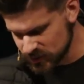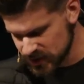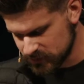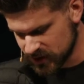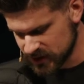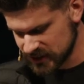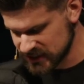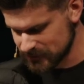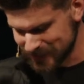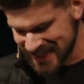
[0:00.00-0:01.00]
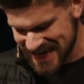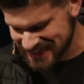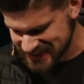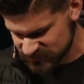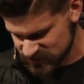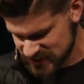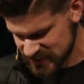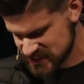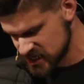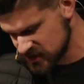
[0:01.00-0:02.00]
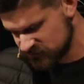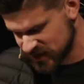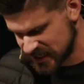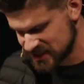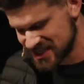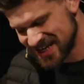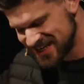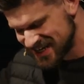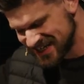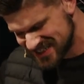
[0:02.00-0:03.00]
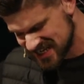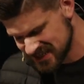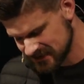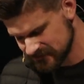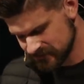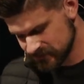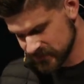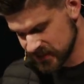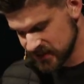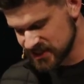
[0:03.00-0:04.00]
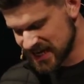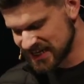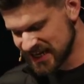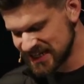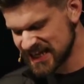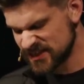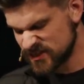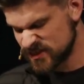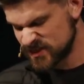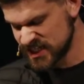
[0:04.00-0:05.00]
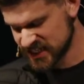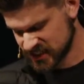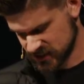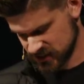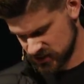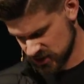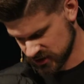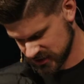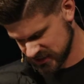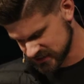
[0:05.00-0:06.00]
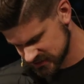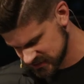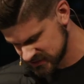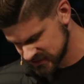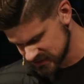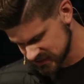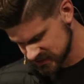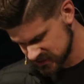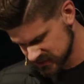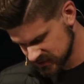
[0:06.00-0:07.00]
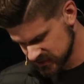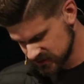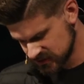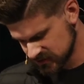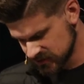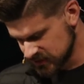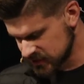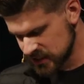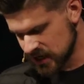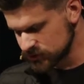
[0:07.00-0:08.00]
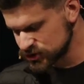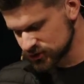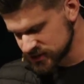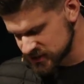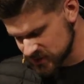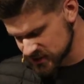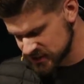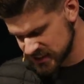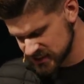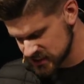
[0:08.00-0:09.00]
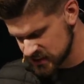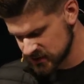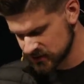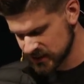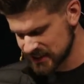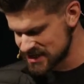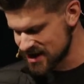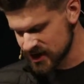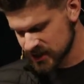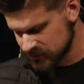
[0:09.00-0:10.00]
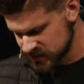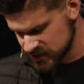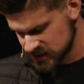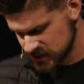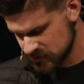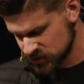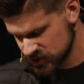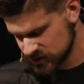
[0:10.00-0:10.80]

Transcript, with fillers: upon it. Let the blackness of the day terrify it. That night, that night, let thick darkness seize it. Let it not rejoice among the days of the year. Let it not come into the number of the